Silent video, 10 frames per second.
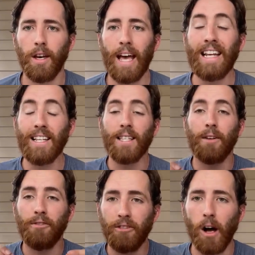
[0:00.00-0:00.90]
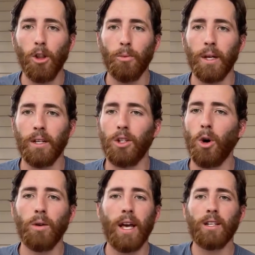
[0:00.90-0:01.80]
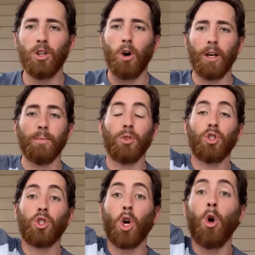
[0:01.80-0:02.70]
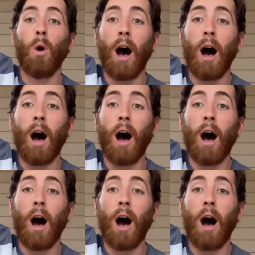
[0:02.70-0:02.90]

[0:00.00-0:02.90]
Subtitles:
And he said, follow me. Don't exalt him so